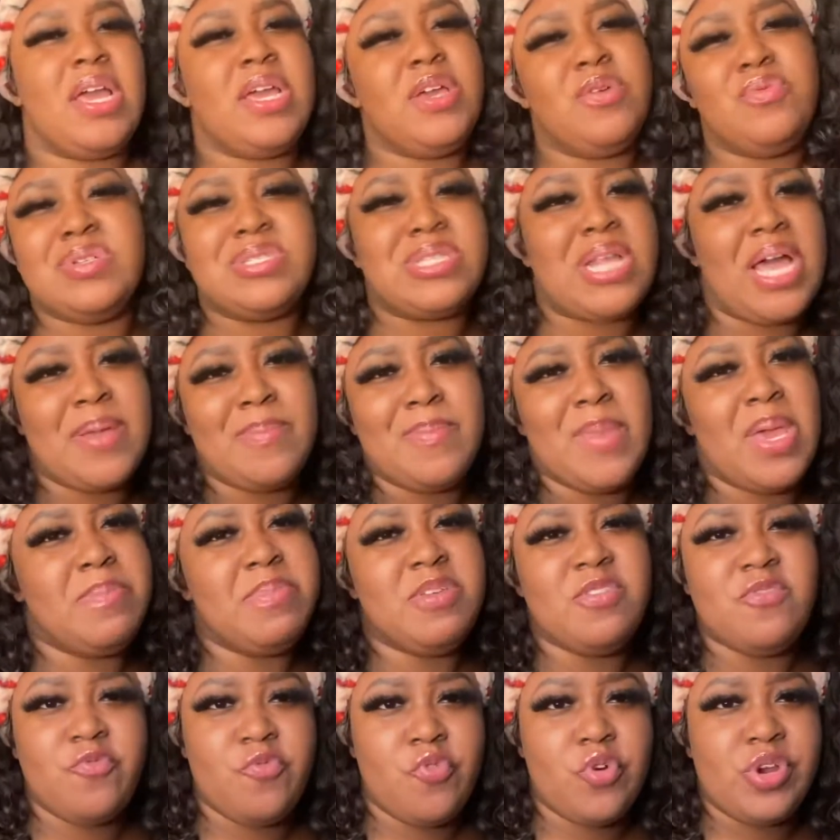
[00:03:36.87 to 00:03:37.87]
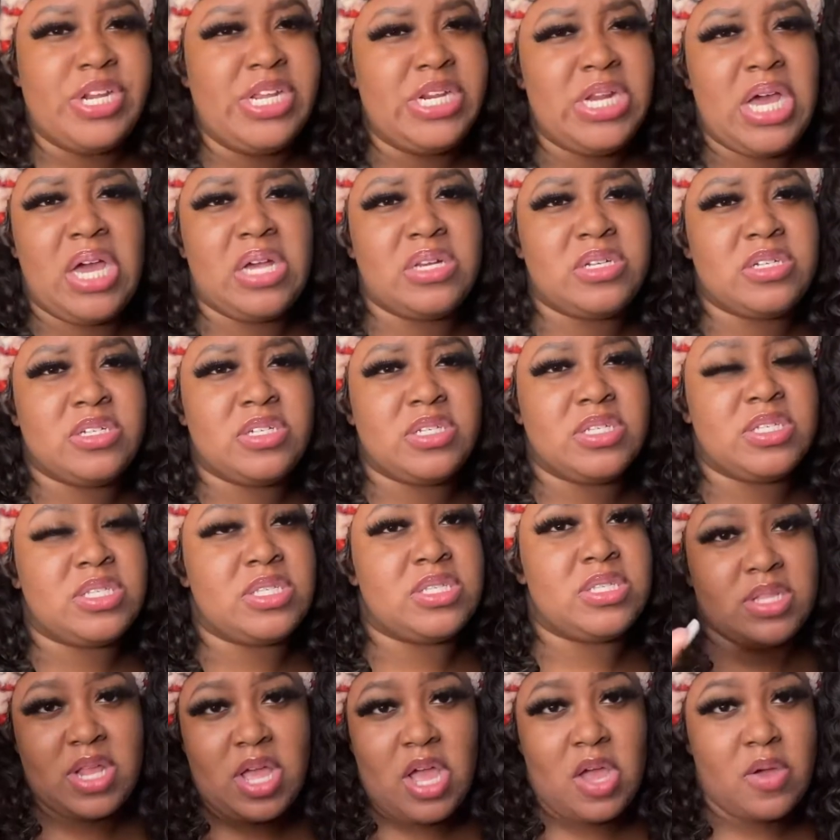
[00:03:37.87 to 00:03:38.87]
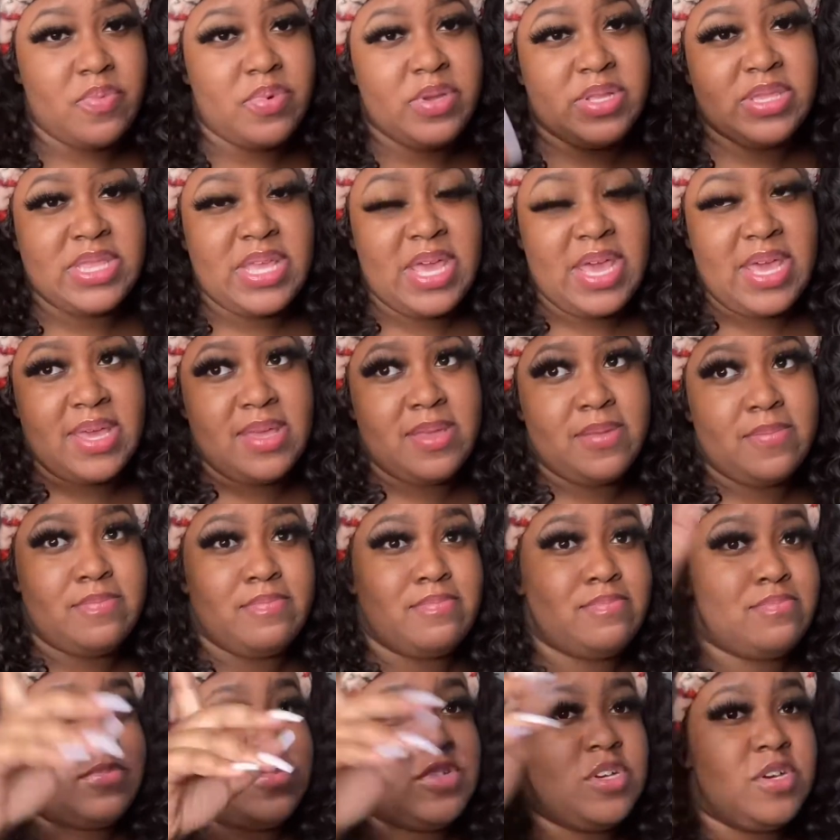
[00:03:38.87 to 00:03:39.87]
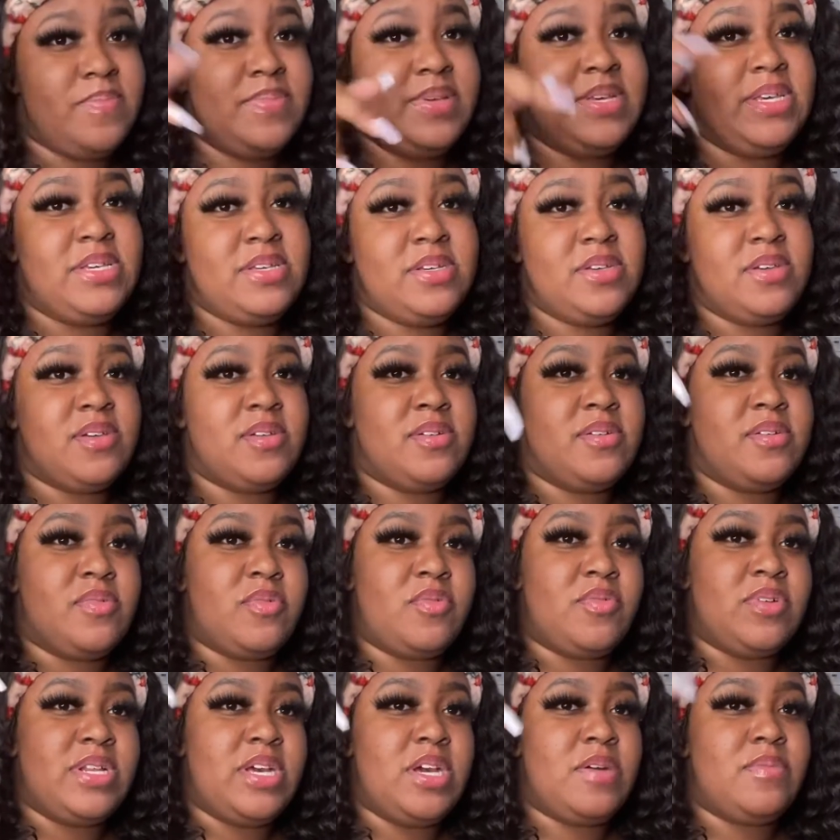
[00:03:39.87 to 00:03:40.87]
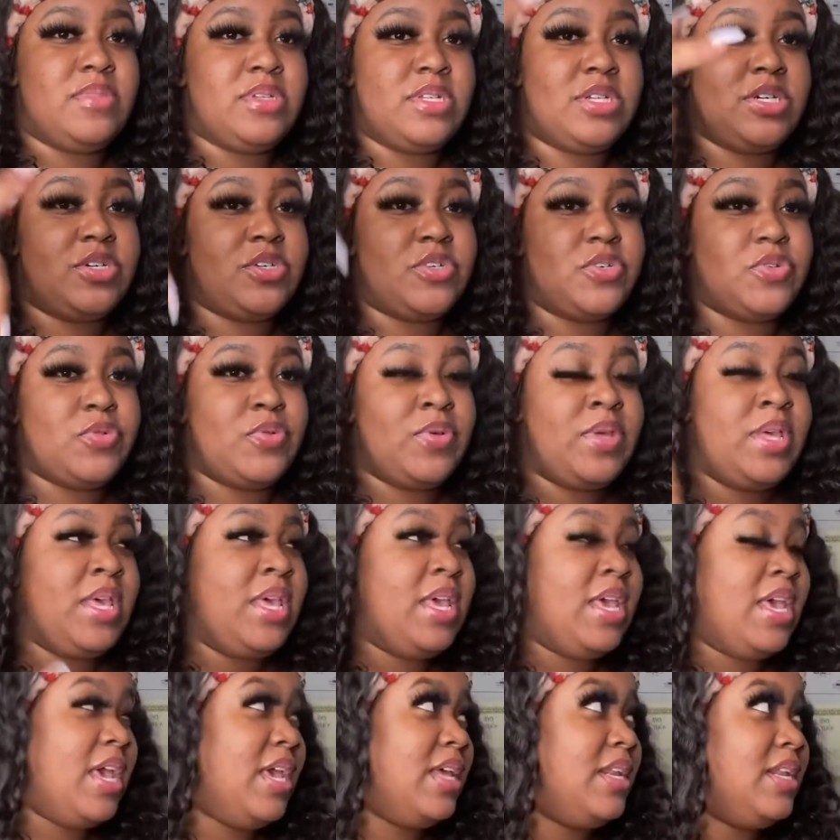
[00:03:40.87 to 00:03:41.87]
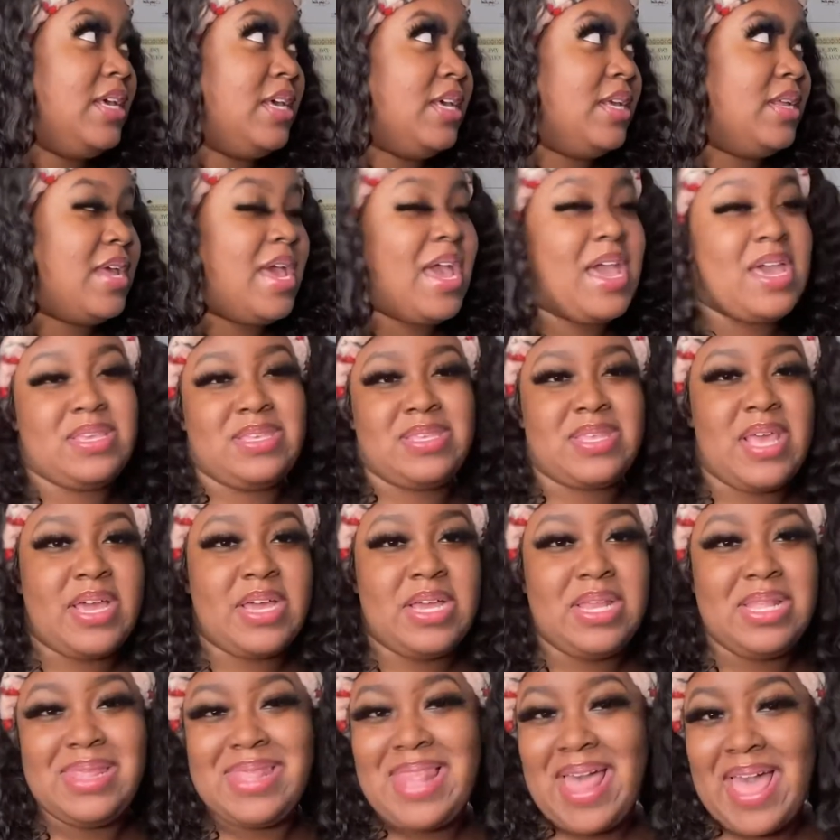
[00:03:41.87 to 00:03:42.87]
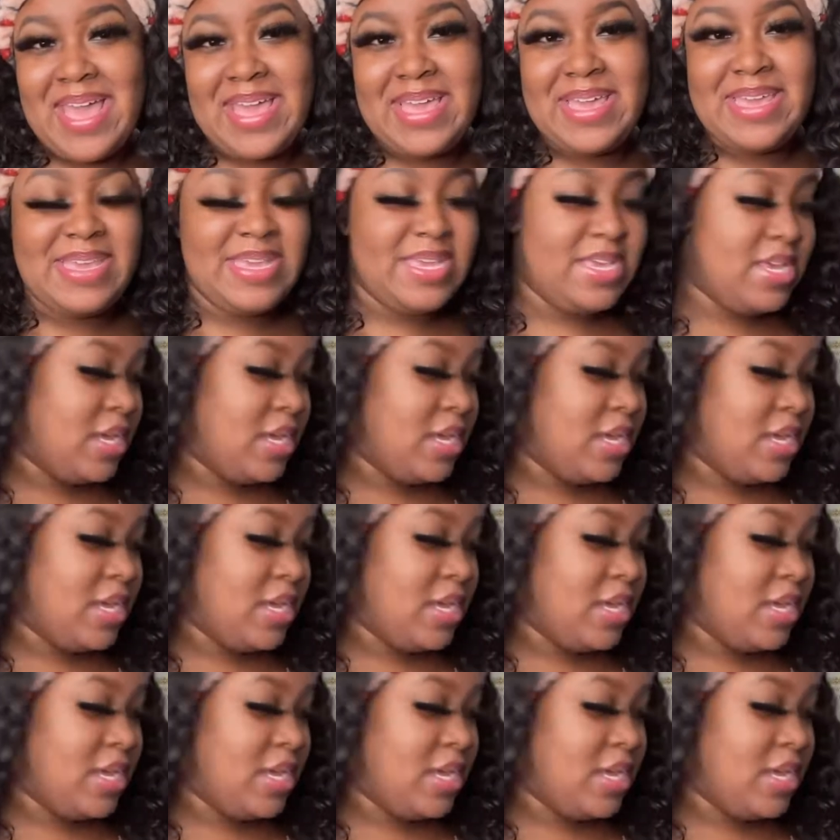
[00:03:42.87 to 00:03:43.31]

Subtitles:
was like maybe $40. I'll put that up here or down below, and it has like a light.